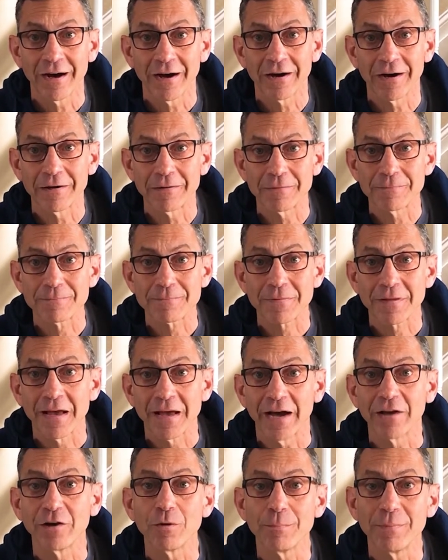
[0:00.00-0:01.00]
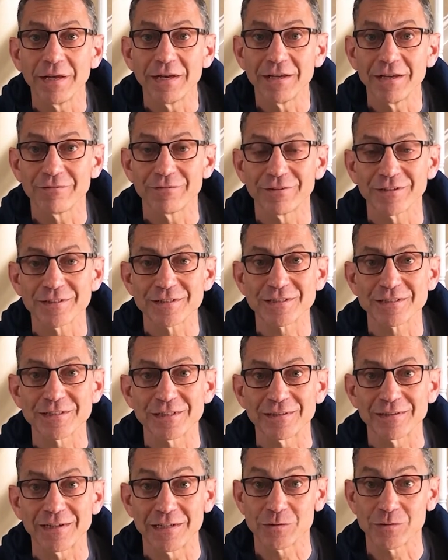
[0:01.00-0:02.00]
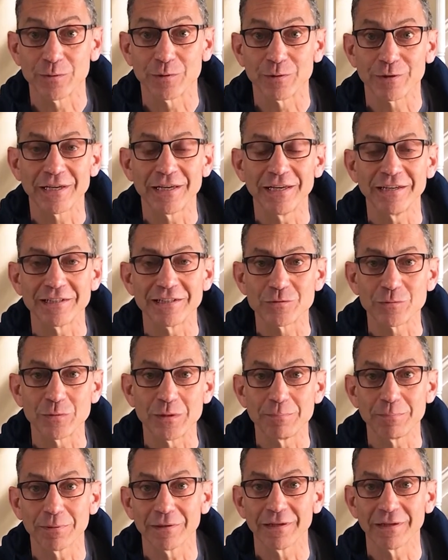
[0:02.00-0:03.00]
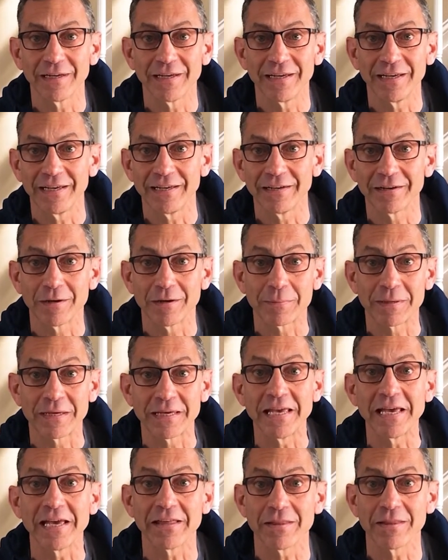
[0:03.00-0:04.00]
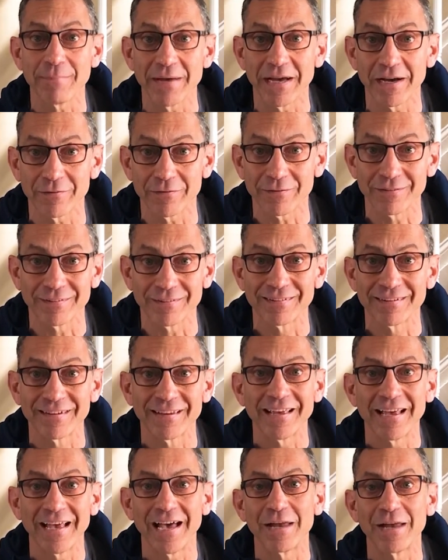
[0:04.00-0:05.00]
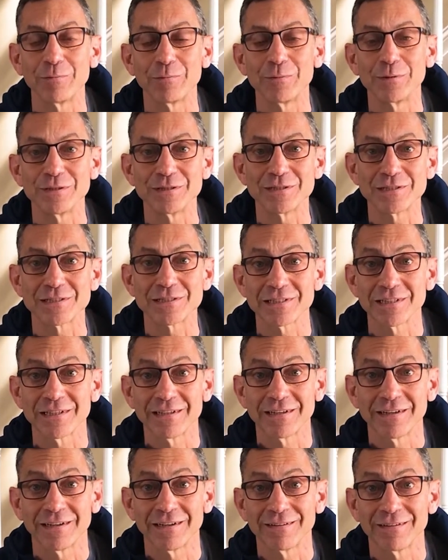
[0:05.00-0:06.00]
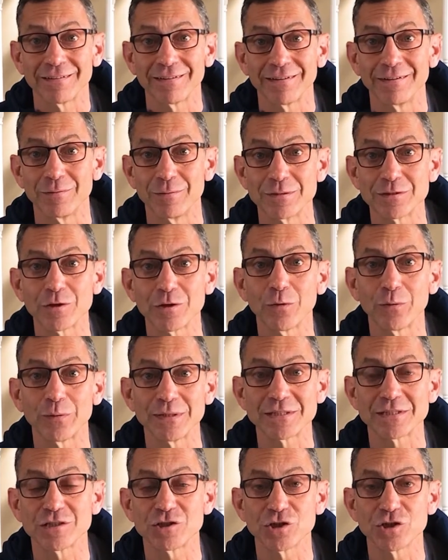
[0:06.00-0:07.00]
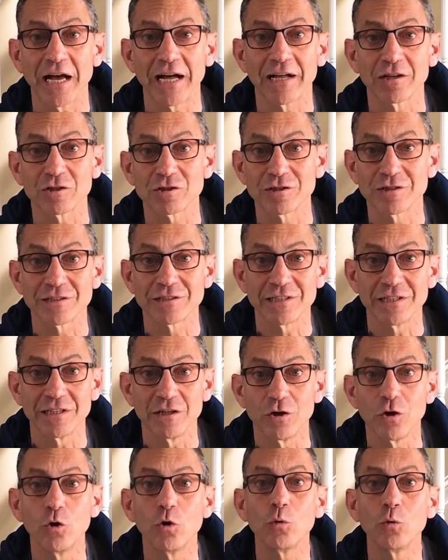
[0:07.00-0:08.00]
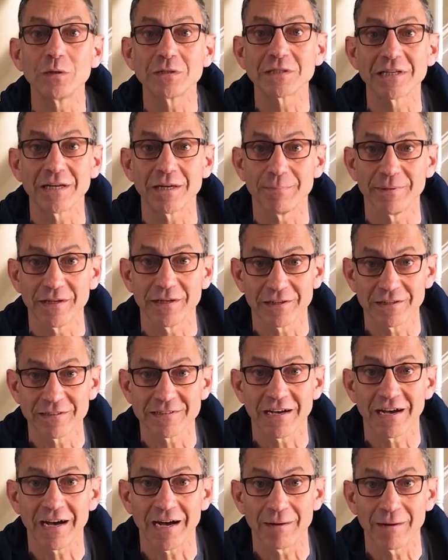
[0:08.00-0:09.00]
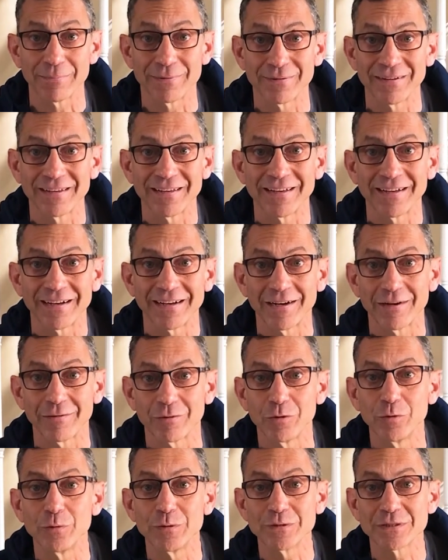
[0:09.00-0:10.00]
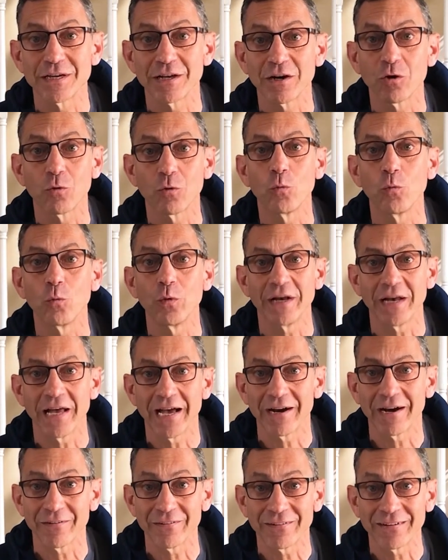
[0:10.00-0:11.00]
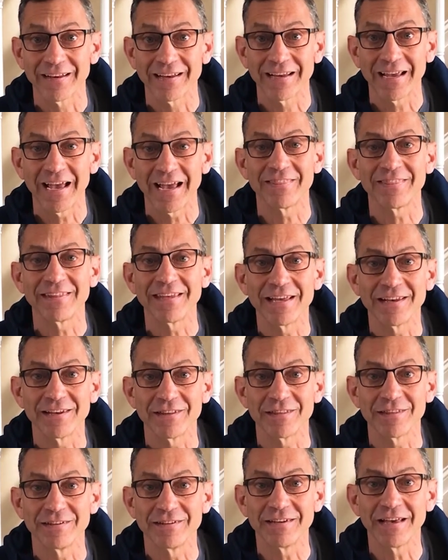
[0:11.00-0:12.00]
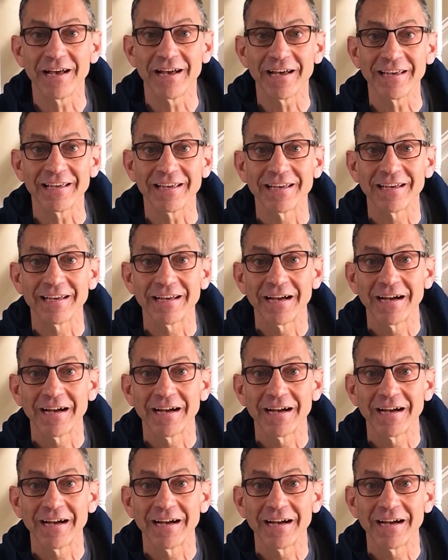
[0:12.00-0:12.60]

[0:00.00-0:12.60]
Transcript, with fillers: Um, I know many of us, uh, as we were kids, we played um, King of the Mountain, and it was it was always the challenge to see who was going to be on top, uh, who was going to win out at the end of the day,